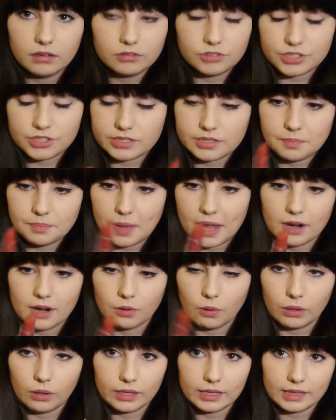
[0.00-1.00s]
just a better
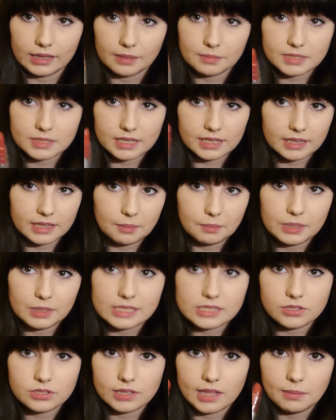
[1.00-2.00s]
quality lipstick, then
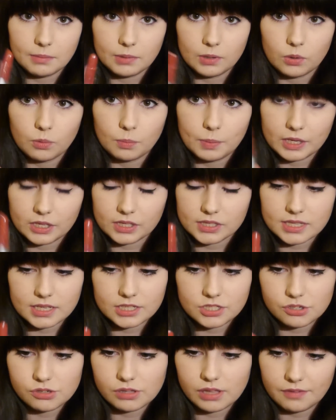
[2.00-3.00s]
please do let me know, because
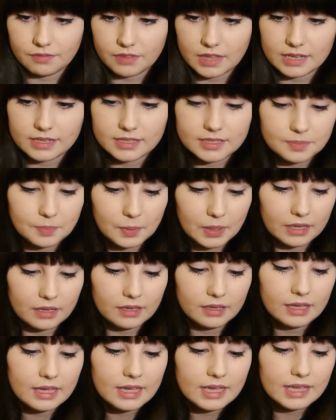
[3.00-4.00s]
I do love this,
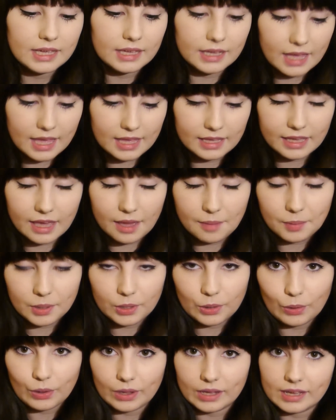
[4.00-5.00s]
but it can get a
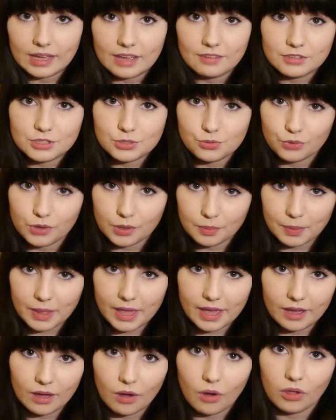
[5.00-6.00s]
bit annoying having to
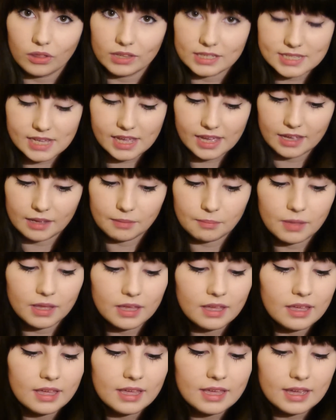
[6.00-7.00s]
reapply it all the time,
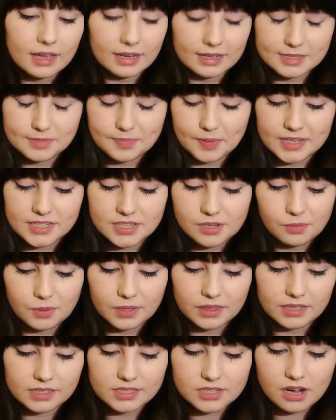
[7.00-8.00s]
and especially
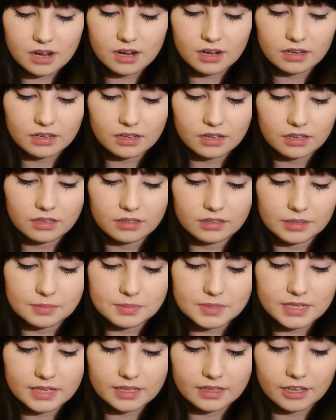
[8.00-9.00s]
with a dark
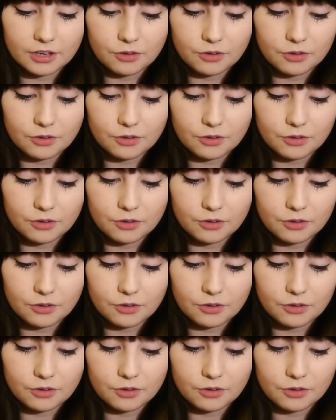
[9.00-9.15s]
lipstick